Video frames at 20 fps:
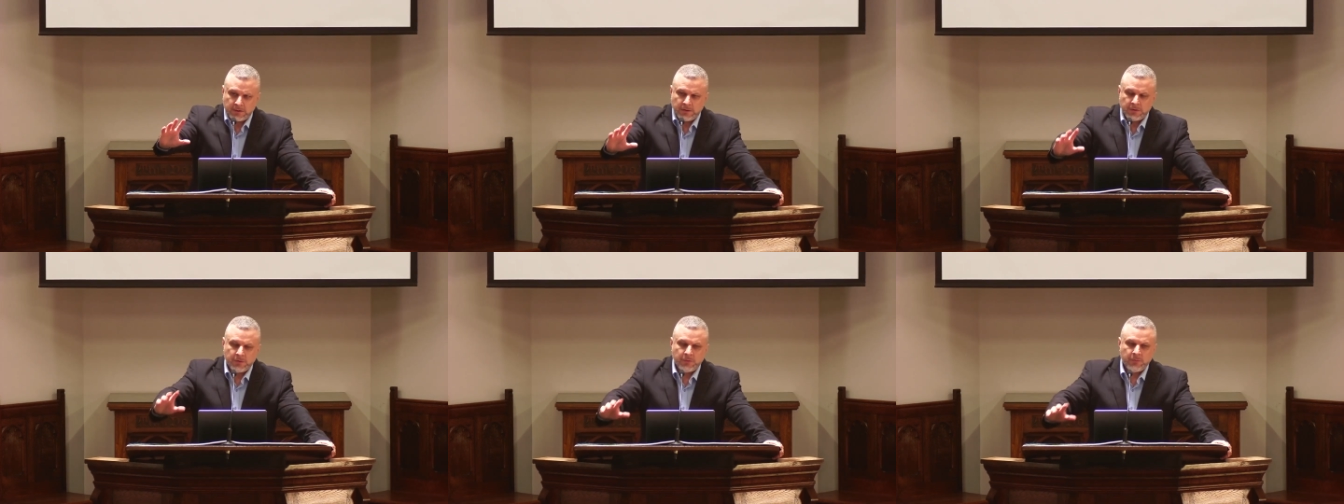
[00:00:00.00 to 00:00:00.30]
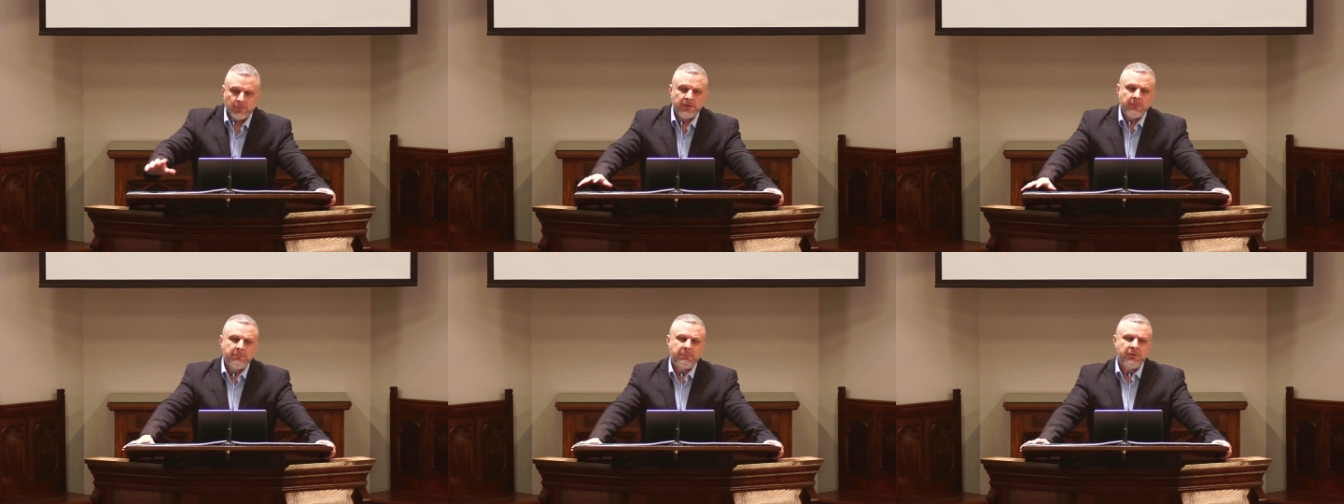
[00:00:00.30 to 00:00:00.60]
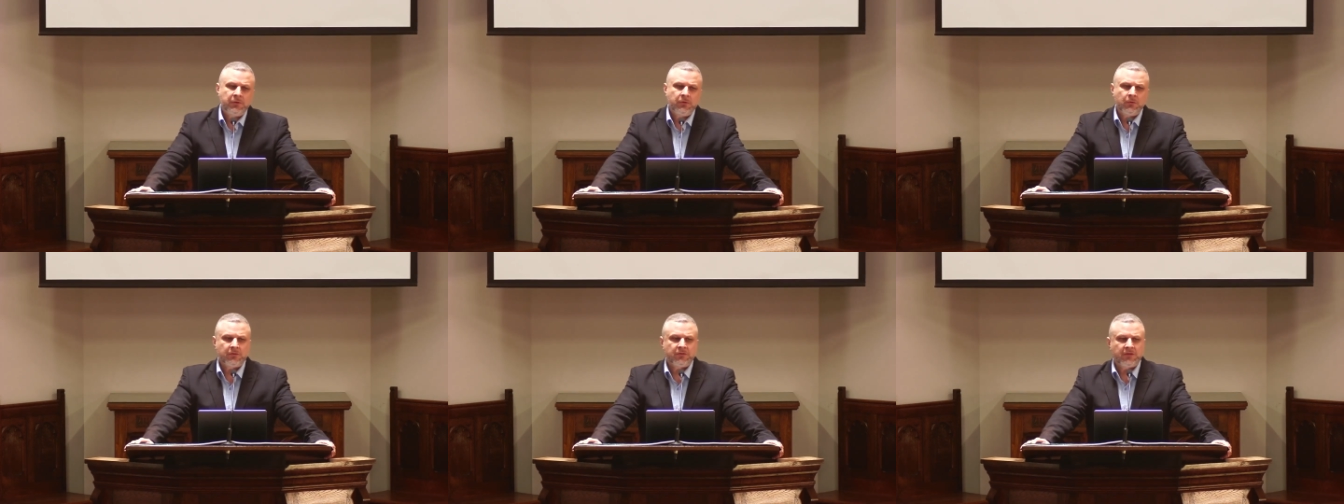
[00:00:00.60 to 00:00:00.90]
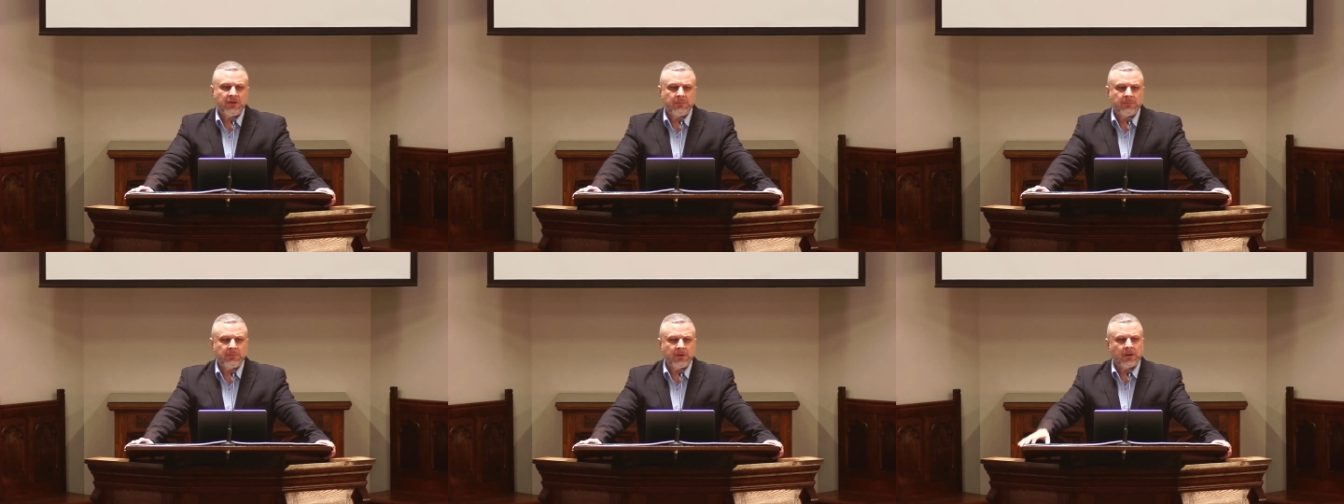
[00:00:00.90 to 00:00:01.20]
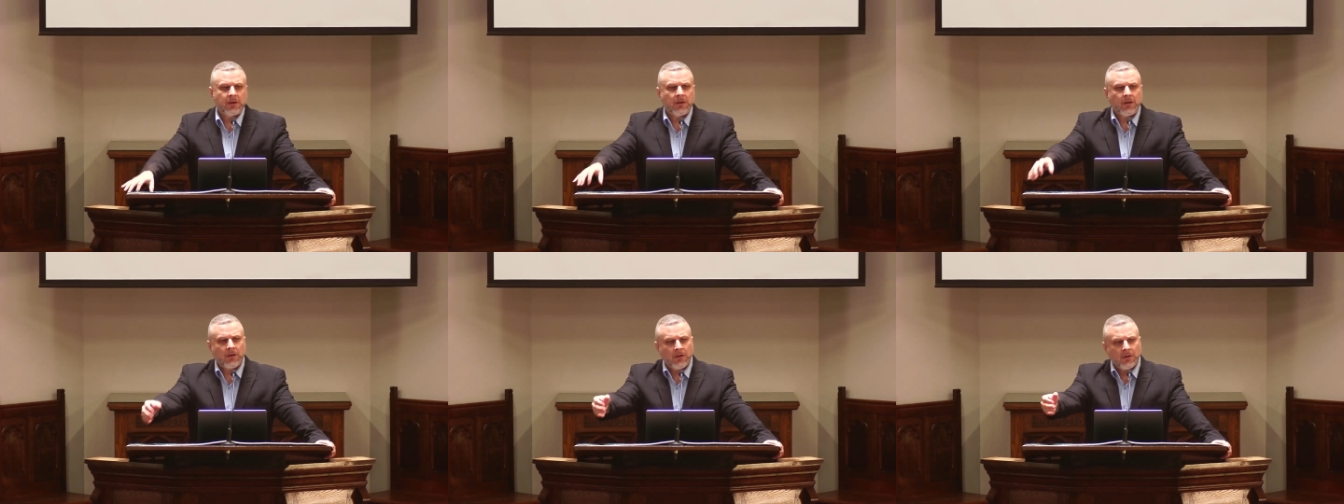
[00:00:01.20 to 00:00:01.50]
rebuked them and
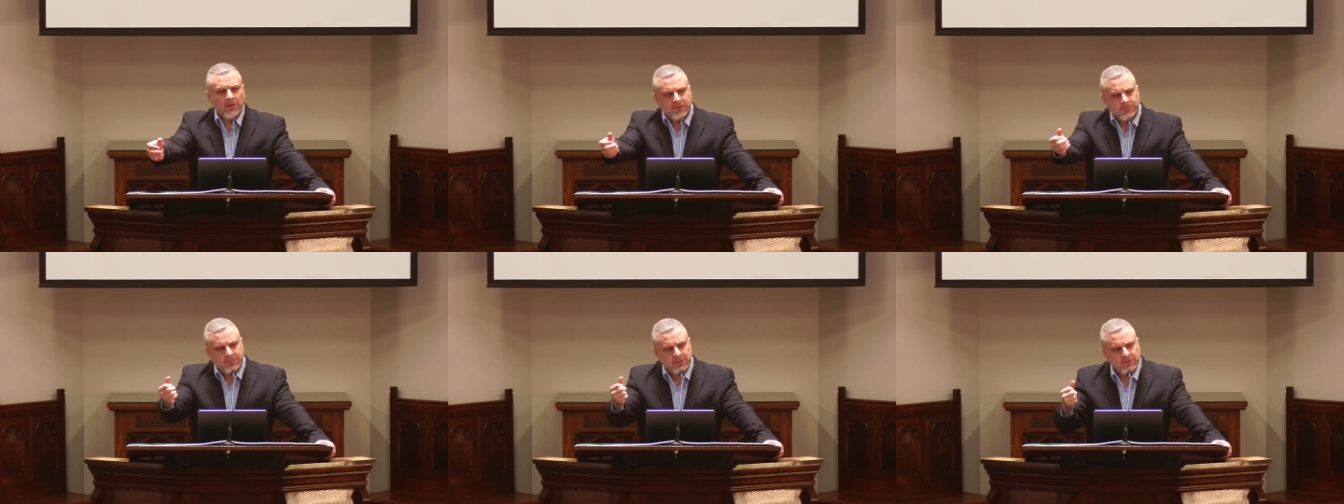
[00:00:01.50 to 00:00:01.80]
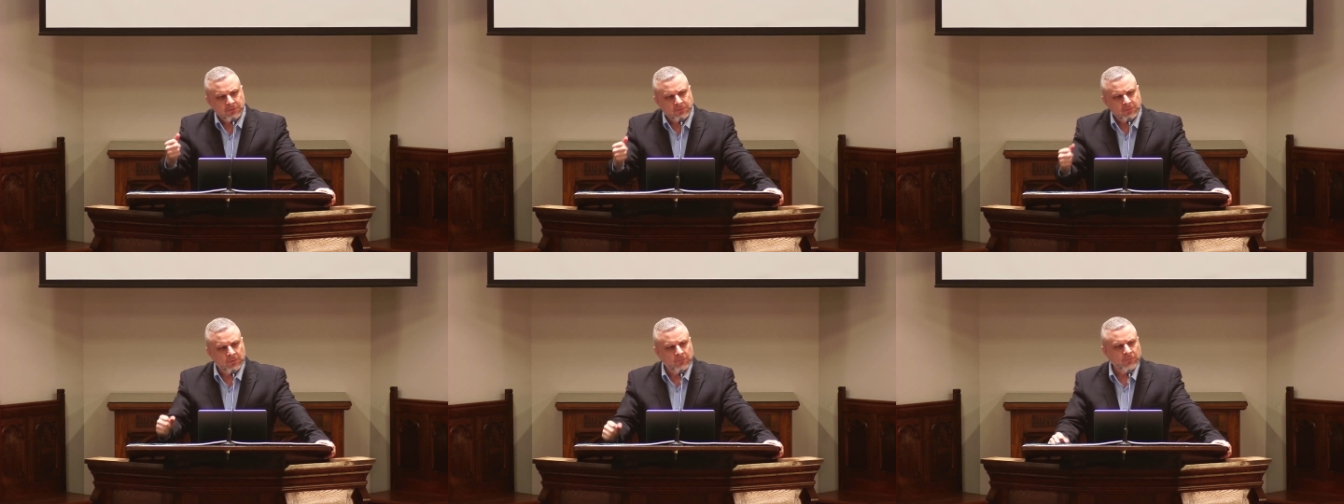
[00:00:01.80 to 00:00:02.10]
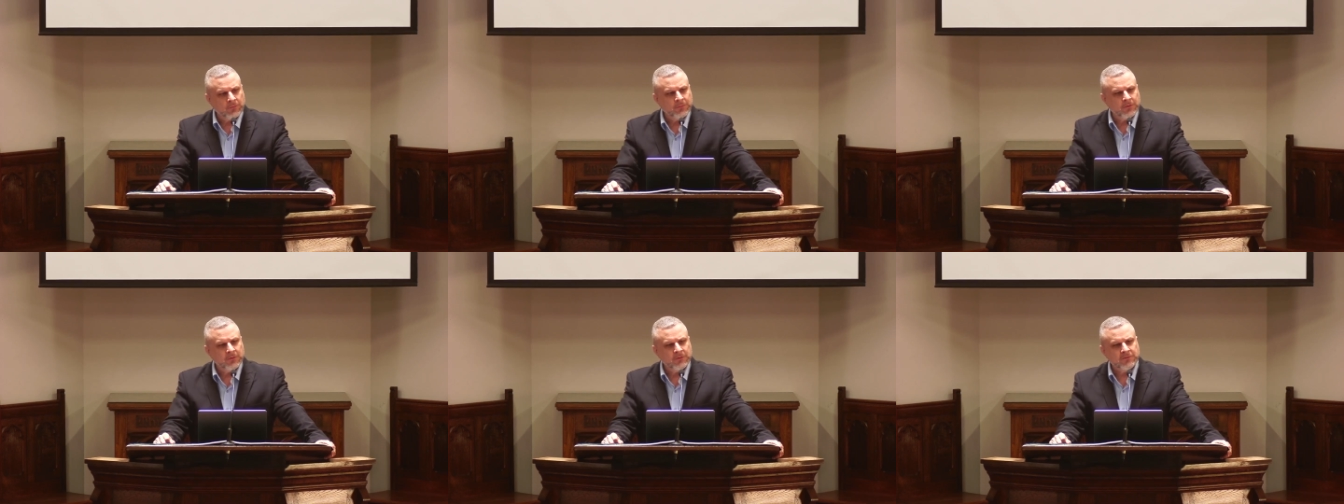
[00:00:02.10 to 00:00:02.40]
called them to turn from their